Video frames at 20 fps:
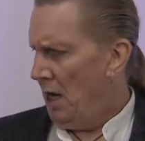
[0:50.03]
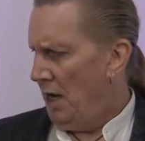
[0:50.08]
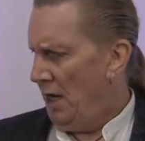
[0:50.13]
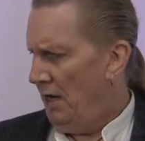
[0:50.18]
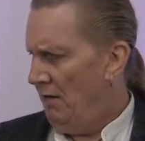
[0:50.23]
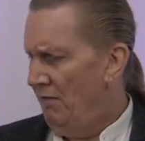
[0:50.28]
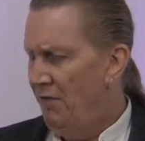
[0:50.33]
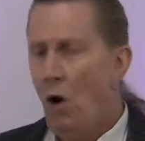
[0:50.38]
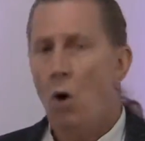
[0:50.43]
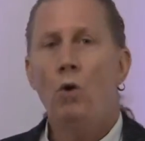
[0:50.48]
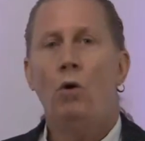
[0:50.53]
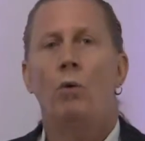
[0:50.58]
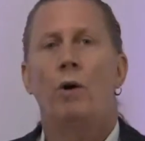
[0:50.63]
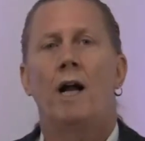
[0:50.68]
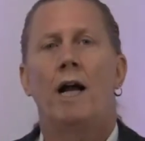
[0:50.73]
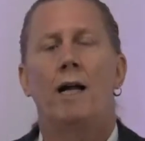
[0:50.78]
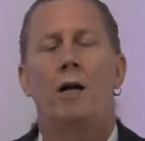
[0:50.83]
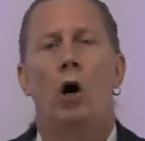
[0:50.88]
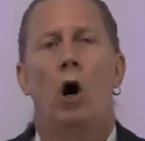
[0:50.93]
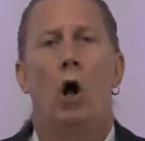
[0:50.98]
invoke what
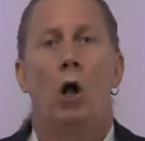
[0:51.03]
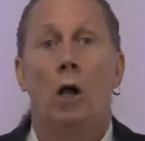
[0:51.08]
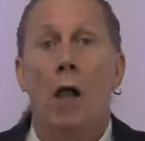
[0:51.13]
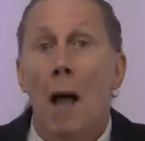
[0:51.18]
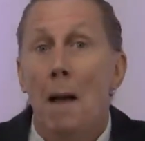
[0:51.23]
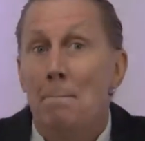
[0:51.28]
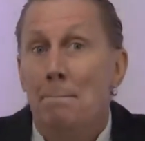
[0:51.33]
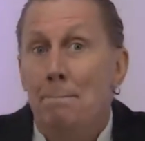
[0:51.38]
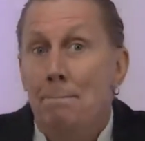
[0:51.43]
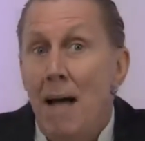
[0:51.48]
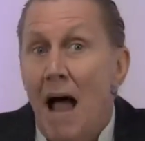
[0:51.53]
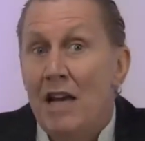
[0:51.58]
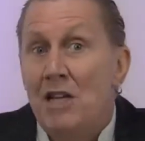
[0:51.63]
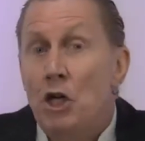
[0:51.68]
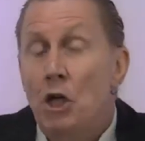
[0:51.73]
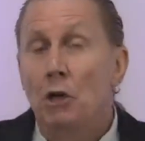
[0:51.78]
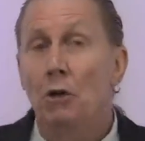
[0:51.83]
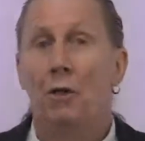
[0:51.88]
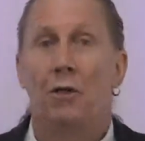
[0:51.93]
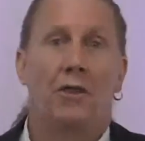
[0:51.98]
I call
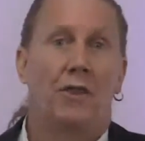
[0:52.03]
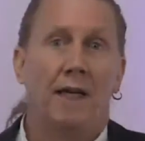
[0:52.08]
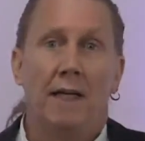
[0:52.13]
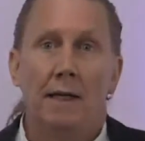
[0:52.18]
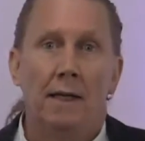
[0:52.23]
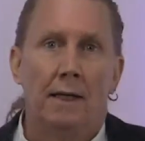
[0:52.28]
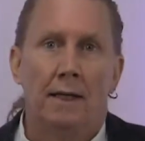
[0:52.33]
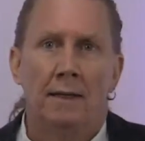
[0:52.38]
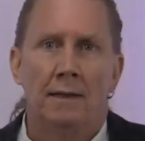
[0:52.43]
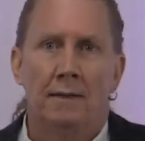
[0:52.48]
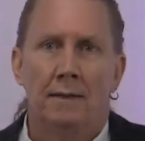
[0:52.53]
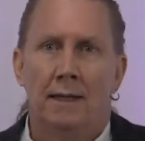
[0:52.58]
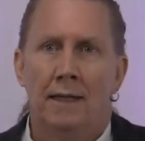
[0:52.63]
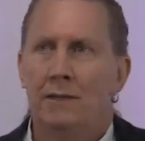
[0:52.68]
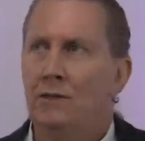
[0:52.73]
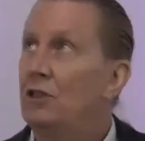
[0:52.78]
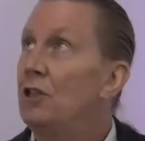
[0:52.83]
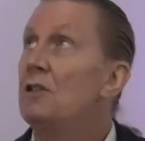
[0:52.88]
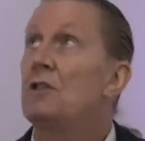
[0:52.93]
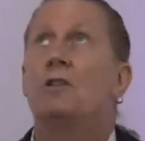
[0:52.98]
magical thinking
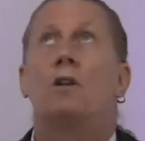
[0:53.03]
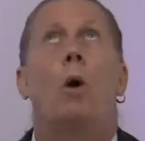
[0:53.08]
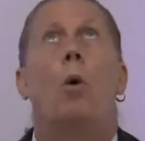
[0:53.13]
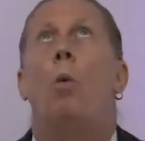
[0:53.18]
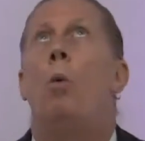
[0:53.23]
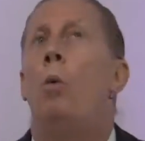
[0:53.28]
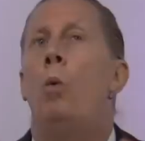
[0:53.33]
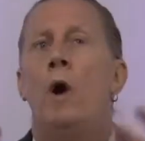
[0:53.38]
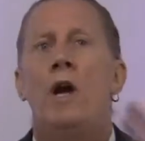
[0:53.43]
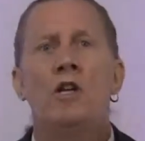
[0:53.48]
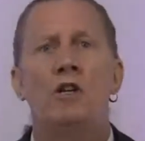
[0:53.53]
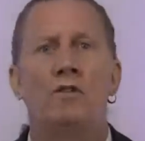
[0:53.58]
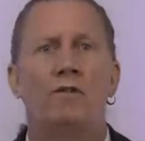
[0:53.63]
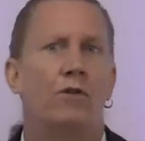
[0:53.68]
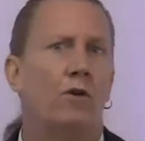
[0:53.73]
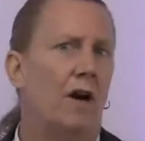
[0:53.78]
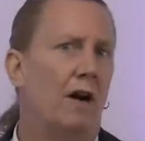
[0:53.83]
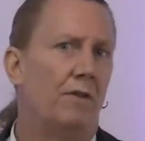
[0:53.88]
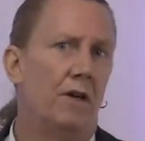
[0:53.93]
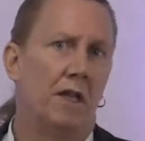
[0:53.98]
and just wish
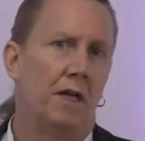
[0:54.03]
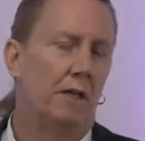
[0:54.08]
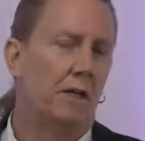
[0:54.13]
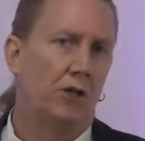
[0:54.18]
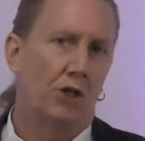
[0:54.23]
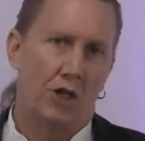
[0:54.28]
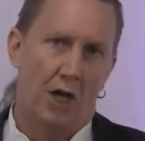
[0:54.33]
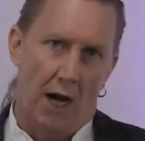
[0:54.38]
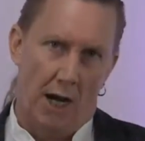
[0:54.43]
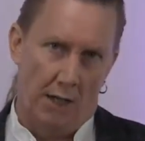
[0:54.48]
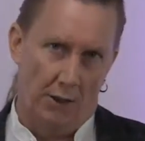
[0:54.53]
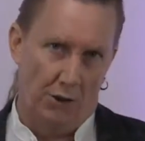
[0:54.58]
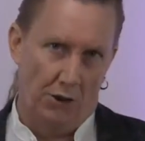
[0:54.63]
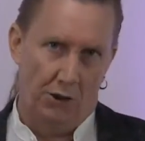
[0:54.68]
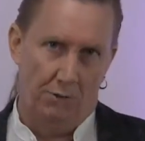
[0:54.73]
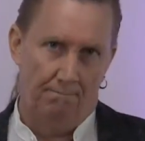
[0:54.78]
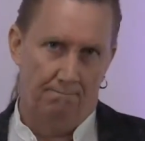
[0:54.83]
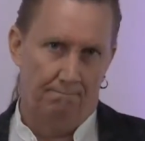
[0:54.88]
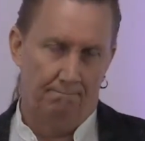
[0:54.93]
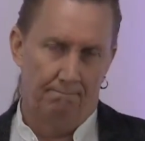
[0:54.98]
for everything to
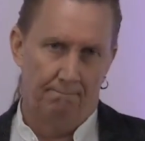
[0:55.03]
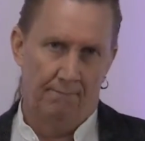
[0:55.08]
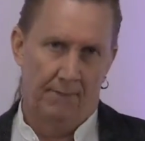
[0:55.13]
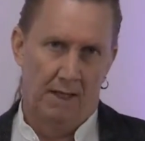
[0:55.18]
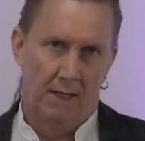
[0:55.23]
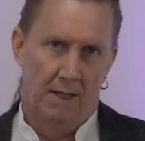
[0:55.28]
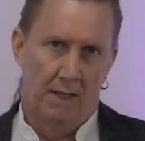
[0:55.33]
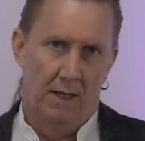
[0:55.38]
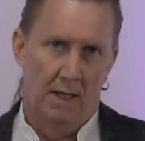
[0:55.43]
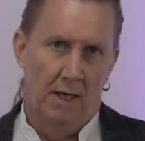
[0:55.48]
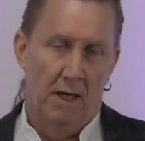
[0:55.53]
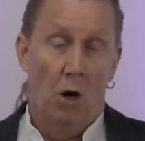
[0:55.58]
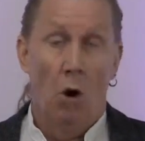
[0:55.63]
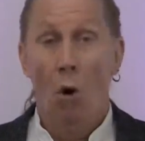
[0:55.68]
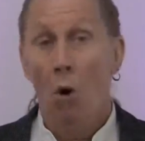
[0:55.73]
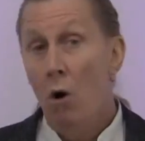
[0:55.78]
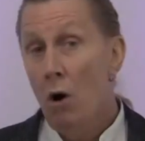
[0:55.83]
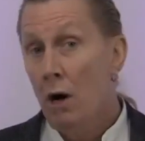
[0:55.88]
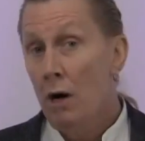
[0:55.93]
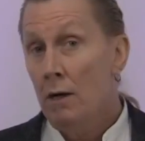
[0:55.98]
change.
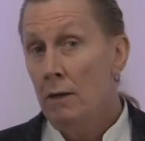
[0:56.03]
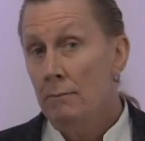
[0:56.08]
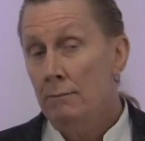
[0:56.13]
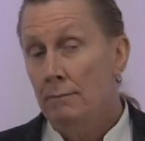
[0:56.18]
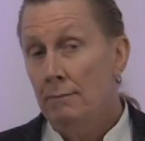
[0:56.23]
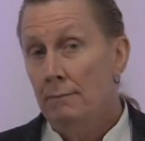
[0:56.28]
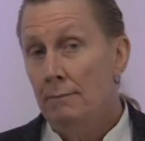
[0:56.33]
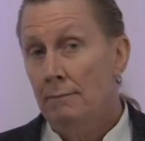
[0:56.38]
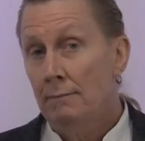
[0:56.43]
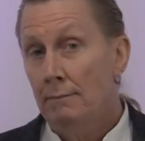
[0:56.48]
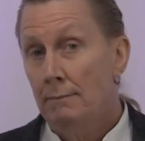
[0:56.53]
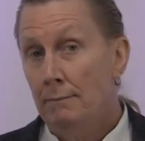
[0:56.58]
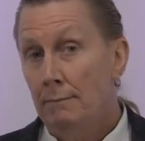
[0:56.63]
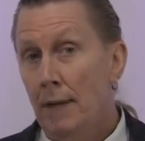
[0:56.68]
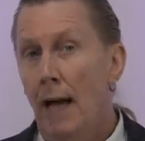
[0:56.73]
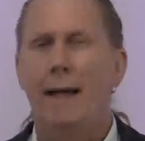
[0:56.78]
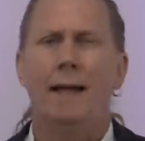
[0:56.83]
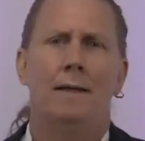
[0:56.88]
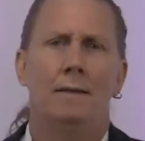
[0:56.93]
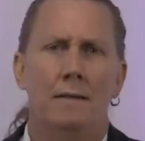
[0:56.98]
Or
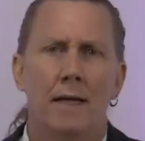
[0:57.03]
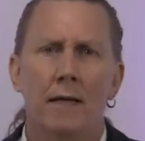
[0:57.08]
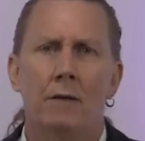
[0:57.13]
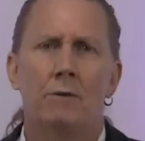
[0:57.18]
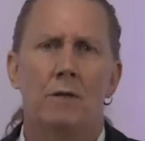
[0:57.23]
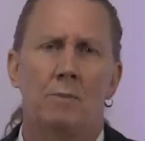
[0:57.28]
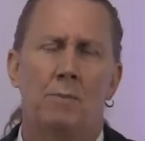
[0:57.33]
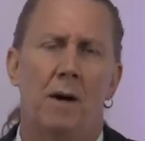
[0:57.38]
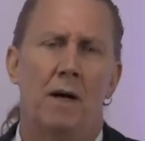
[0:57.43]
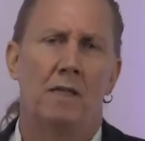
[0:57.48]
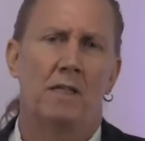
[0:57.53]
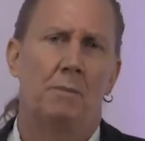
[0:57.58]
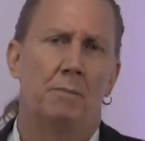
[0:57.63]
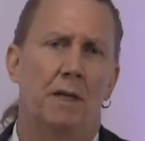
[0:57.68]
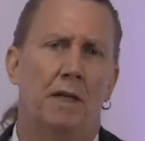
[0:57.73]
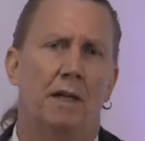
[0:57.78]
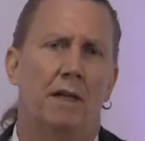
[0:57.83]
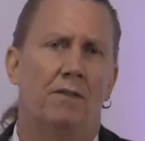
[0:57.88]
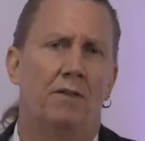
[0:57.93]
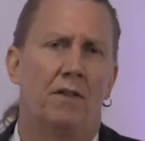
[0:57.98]
I can take
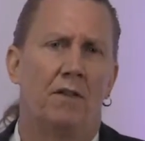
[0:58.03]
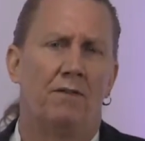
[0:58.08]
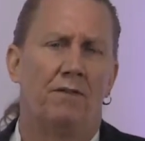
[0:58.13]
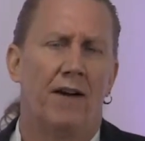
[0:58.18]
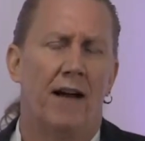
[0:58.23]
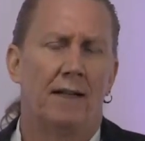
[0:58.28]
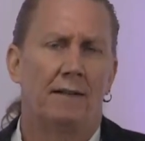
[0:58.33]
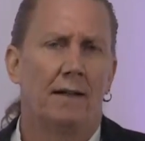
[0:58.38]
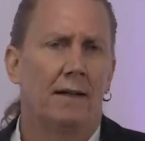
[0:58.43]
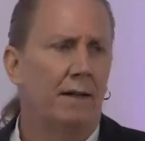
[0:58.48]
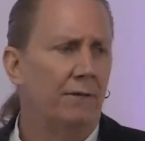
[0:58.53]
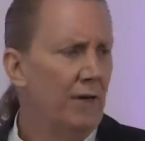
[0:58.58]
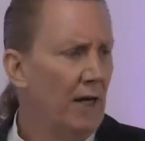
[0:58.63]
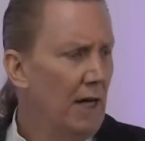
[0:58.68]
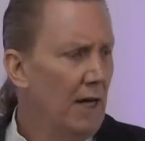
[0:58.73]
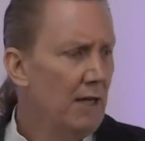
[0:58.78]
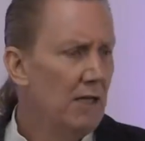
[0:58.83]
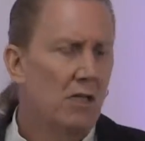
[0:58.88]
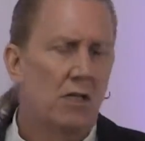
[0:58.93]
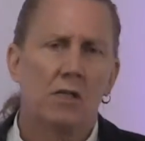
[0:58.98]
responsibility for the fact that I've
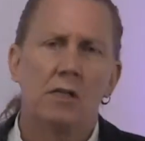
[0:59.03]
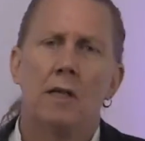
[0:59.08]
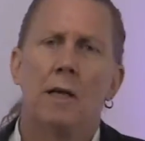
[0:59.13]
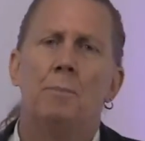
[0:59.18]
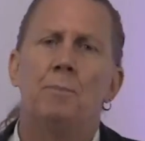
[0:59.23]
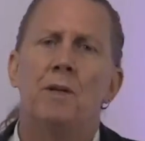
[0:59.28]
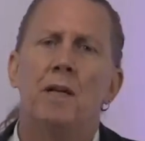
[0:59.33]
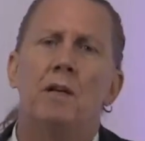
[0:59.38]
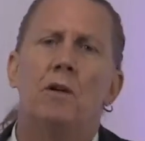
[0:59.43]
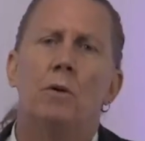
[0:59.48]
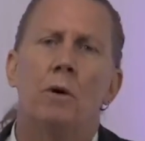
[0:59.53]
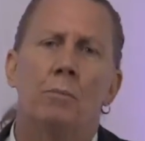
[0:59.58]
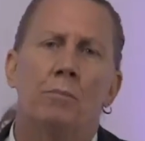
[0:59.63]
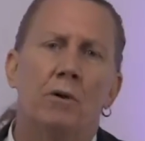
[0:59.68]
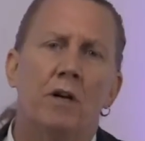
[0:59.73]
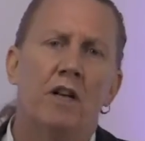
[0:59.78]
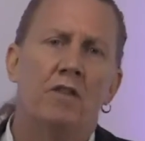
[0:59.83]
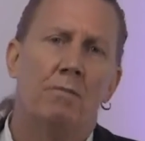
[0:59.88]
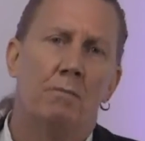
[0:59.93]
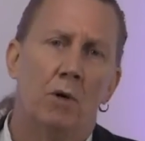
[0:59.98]
slipped into a
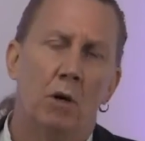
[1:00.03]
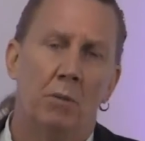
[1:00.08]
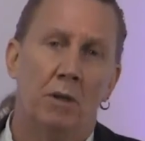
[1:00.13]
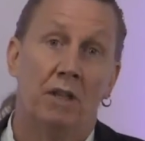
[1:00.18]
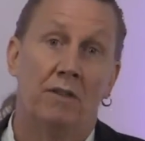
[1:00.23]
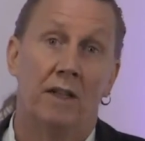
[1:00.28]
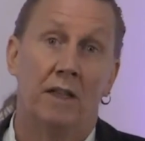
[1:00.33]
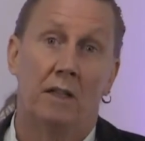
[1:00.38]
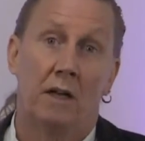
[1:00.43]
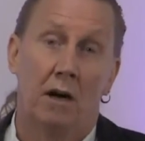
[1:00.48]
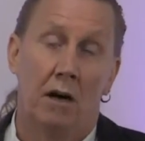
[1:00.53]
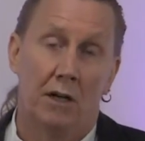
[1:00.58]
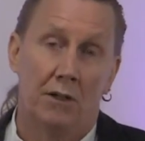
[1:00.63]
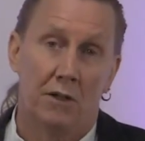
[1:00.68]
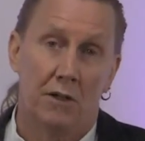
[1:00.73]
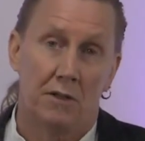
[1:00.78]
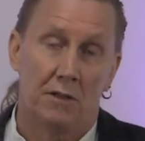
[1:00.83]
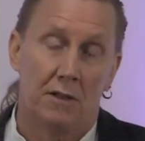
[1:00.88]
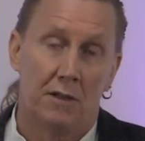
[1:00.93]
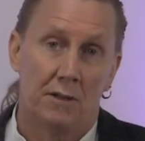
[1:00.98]
brief moment of
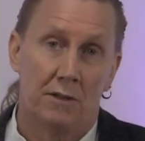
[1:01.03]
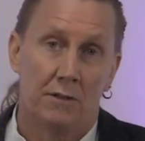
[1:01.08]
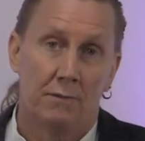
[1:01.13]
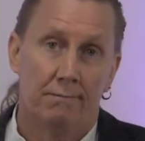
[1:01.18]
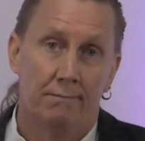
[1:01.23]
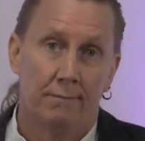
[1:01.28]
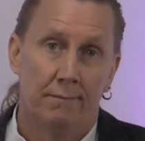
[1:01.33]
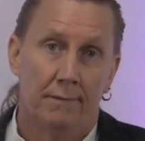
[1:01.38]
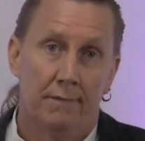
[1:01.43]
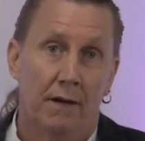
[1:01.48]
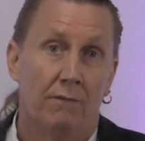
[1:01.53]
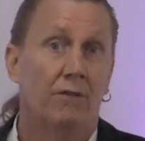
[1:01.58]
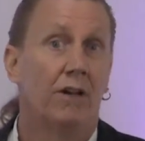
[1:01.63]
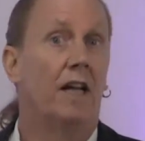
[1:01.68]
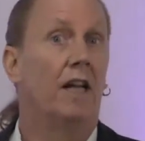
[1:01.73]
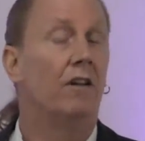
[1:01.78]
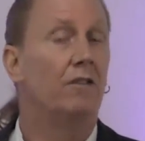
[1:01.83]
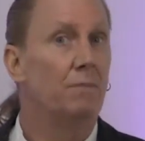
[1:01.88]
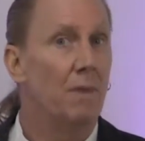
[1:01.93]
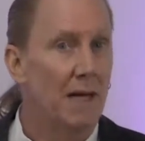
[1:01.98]
unconsciousness,
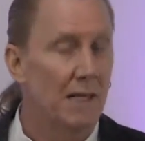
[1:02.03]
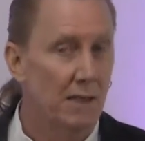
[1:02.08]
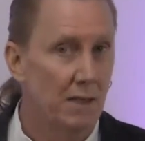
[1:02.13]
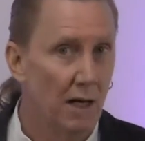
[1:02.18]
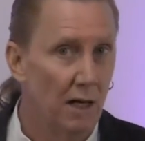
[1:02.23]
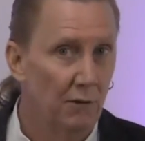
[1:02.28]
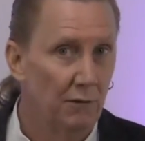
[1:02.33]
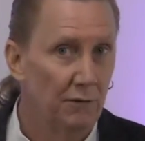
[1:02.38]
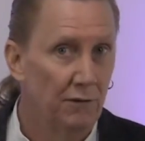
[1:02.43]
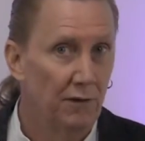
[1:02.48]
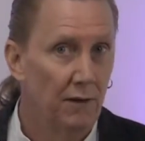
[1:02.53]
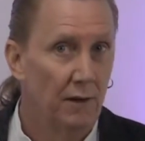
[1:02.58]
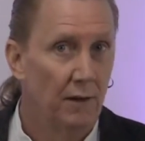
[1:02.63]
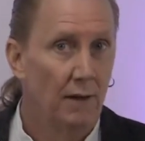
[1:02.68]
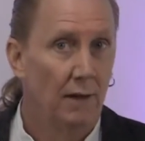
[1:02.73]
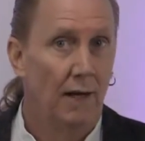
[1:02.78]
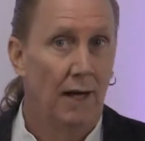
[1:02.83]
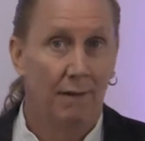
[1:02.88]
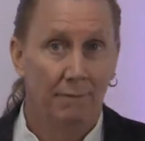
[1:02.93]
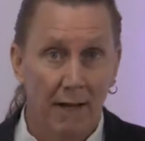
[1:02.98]
forgive myself,
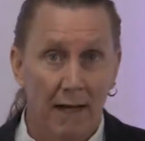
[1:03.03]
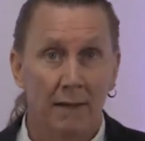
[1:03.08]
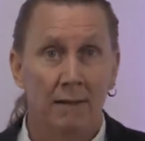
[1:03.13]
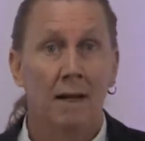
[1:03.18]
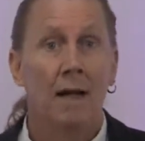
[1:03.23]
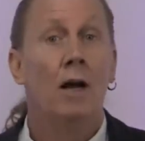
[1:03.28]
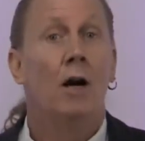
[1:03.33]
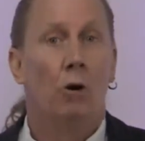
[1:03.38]
and then